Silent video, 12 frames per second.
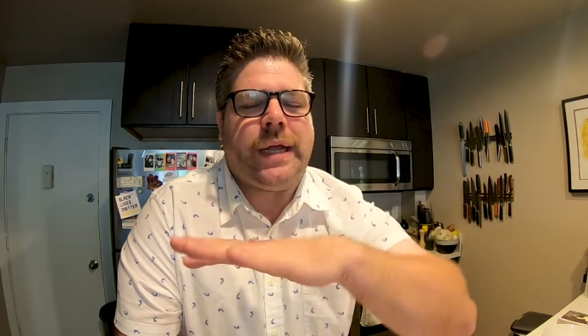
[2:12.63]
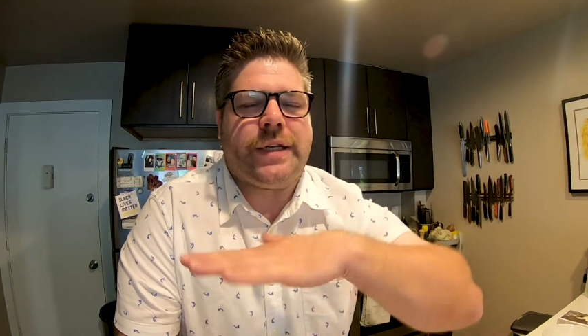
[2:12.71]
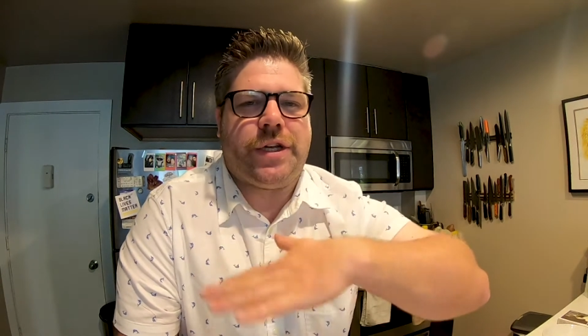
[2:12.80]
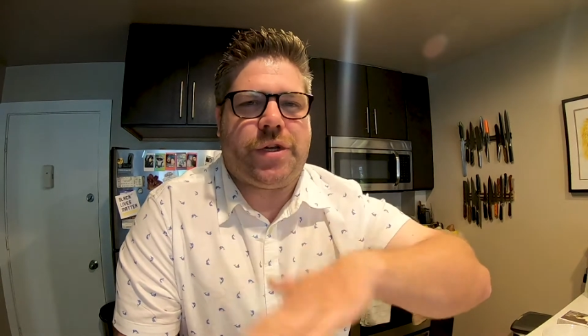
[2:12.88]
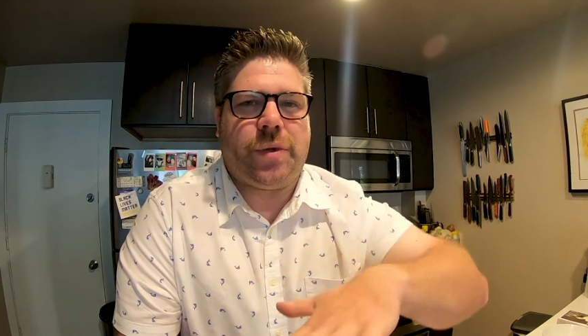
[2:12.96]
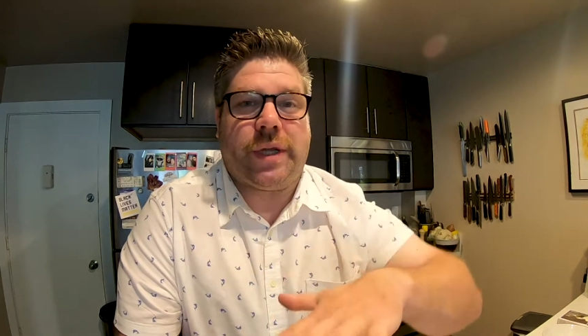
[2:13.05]

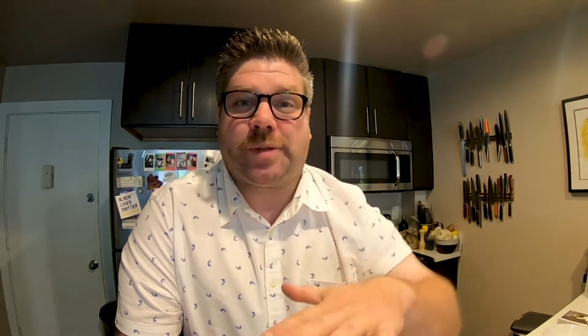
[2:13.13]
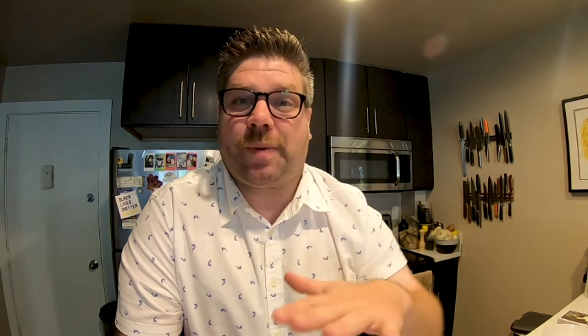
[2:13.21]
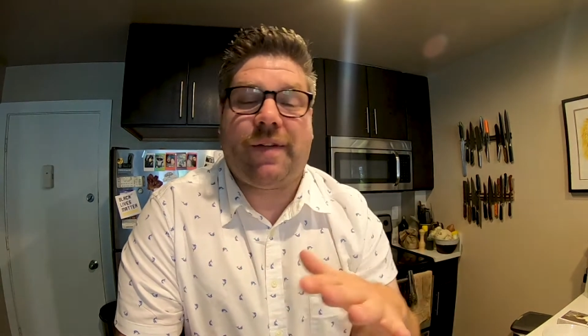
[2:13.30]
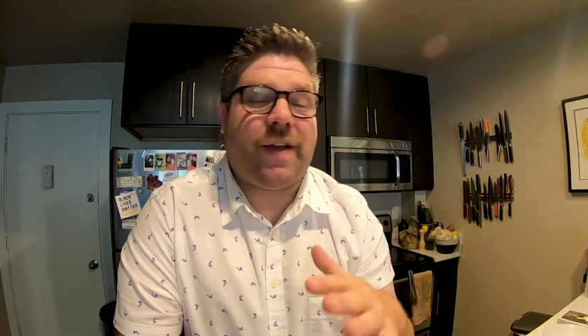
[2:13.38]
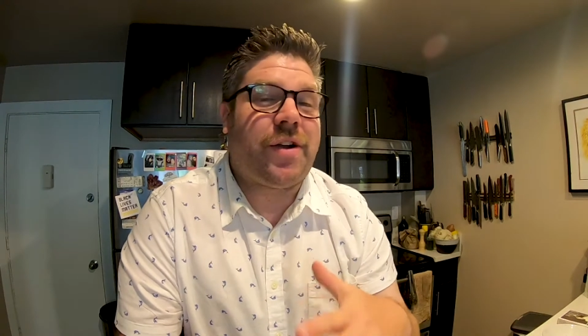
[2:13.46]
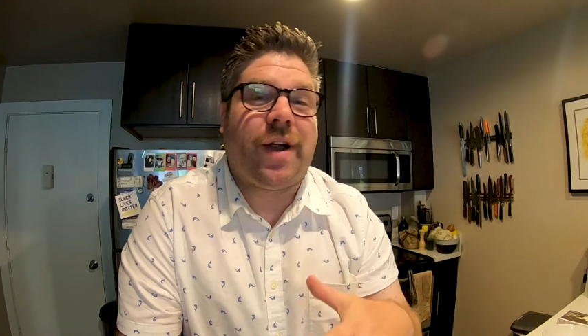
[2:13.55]
to do this, but
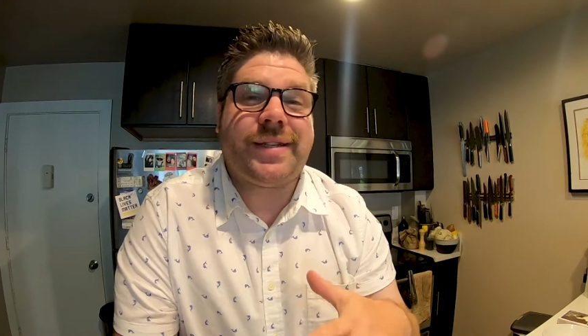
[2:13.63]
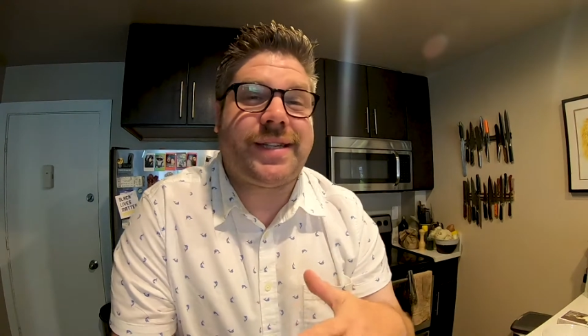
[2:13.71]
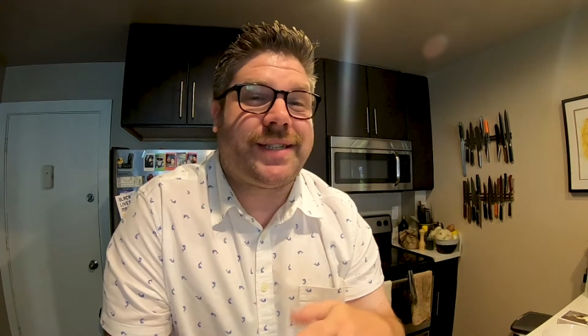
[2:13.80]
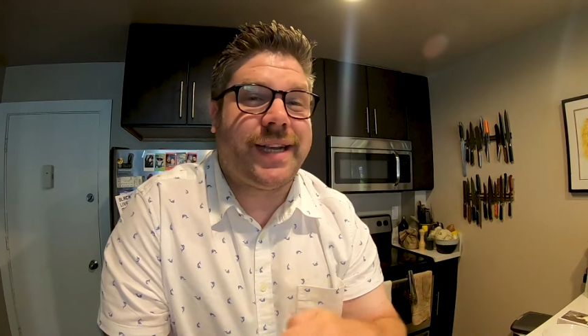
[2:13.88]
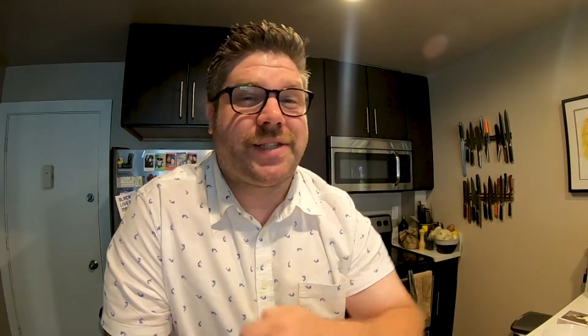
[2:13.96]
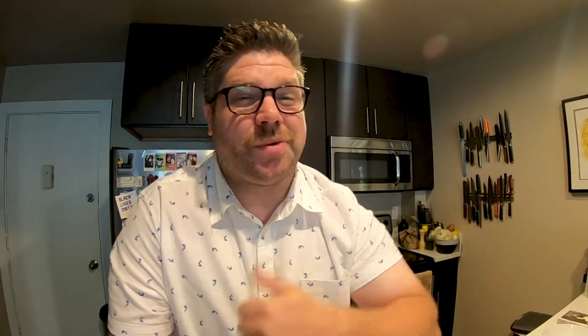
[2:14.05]
I've had great
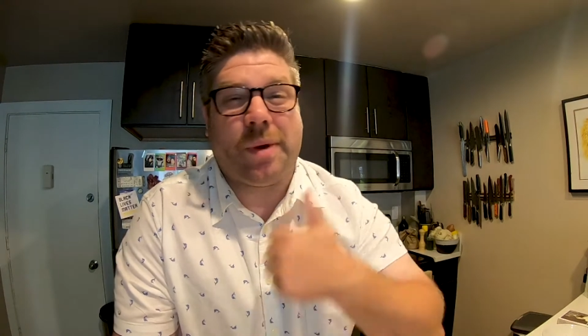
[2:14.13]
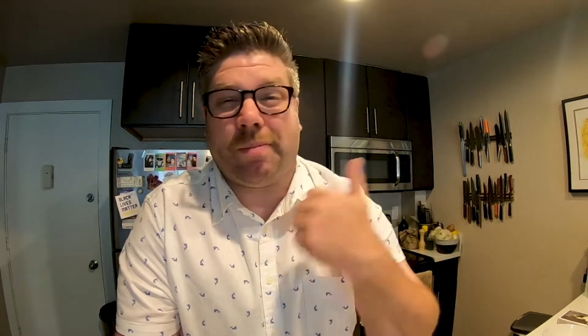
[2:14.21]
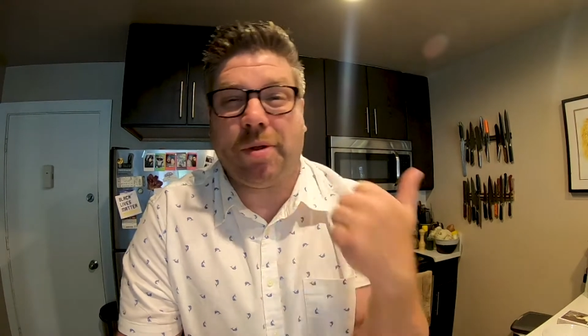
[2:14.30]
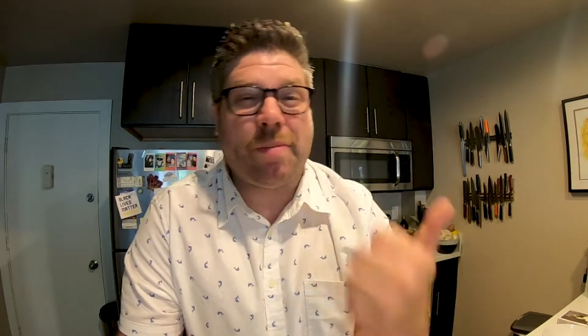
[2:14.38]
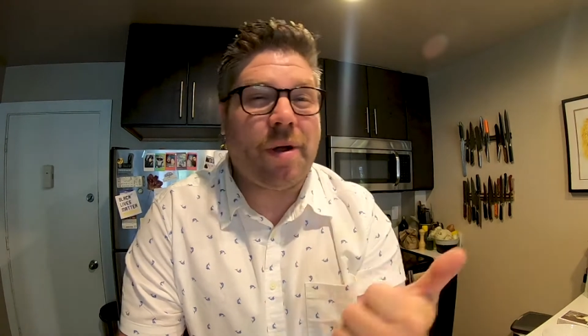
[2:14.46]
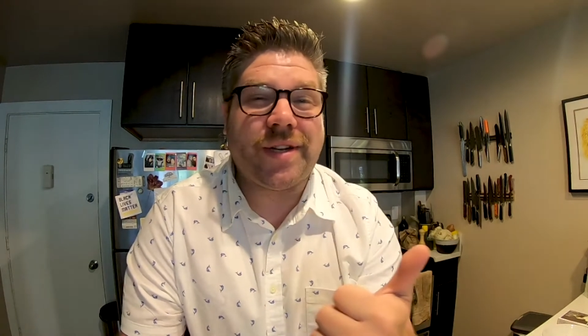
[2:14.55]
success doing
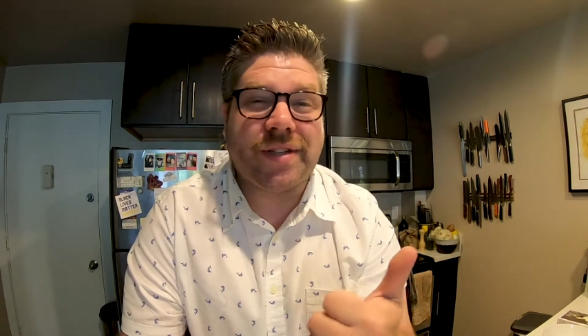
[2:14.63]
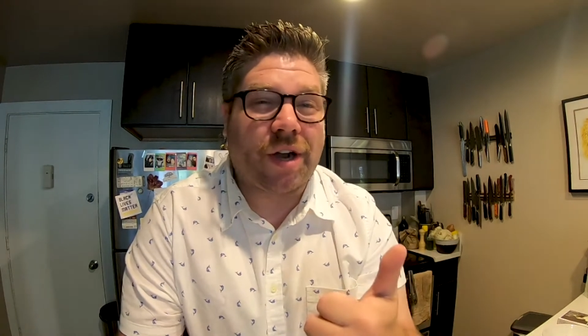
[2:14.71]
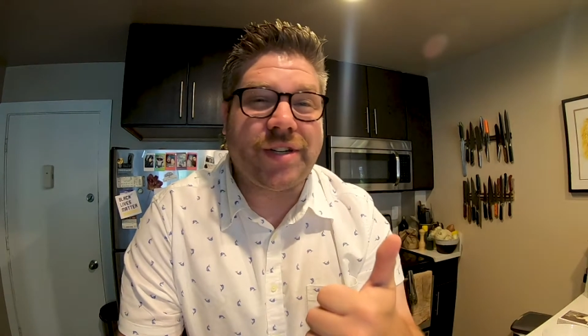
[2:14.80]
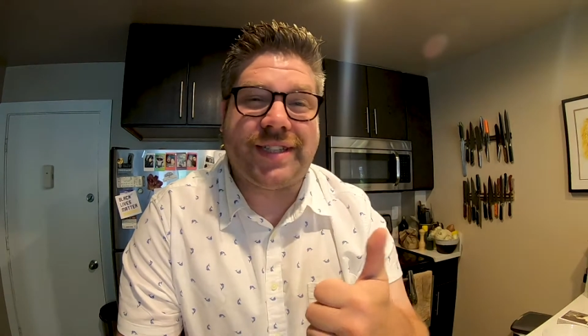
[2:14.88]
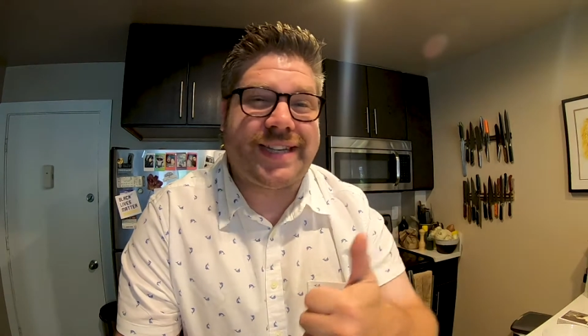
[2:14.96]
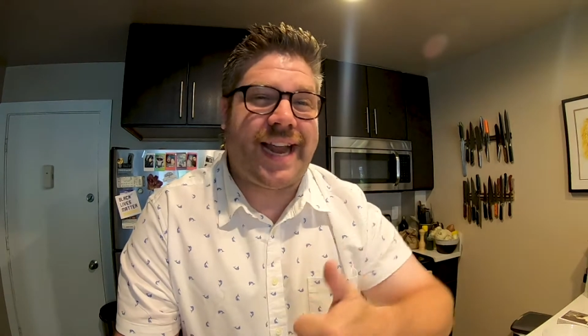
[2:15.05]
blueberry
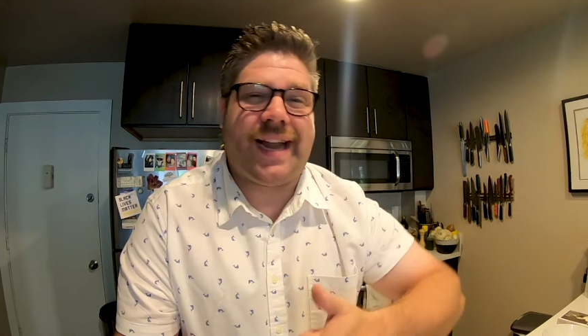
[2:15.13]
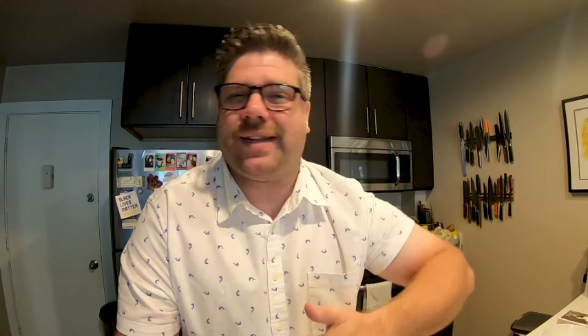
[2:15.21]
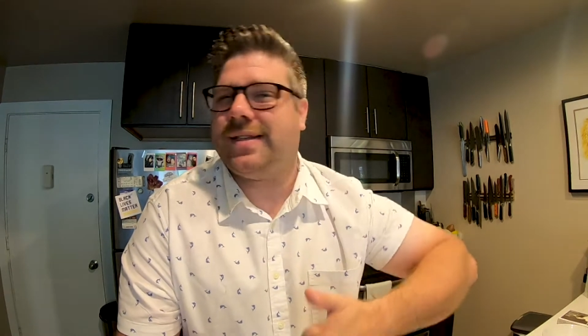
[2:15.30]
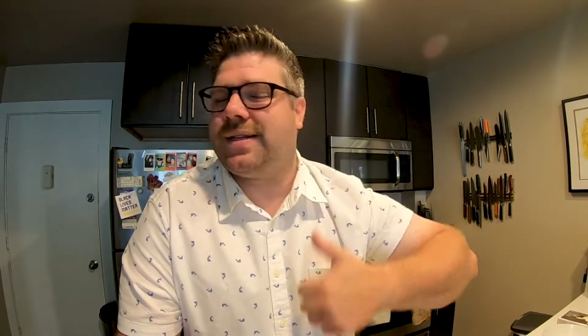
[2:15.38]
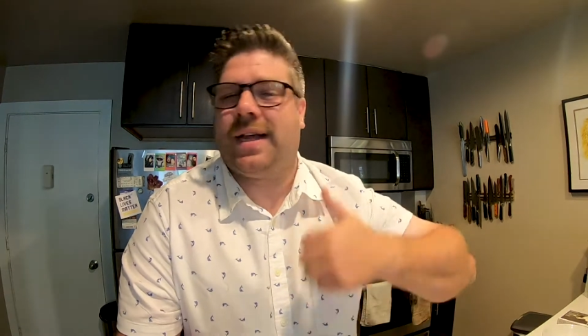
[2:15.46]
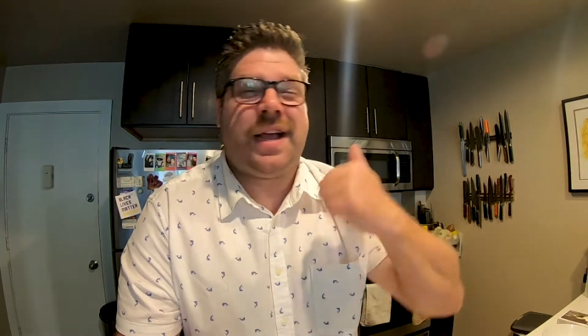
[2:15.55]
tarte
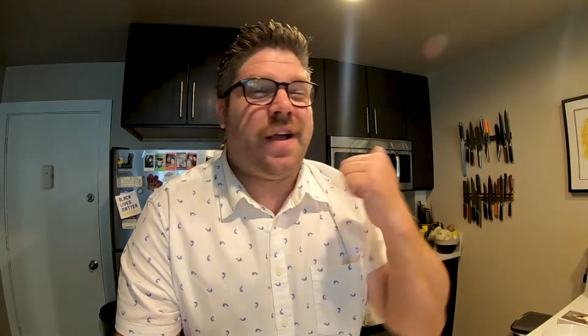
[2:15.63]
tatins,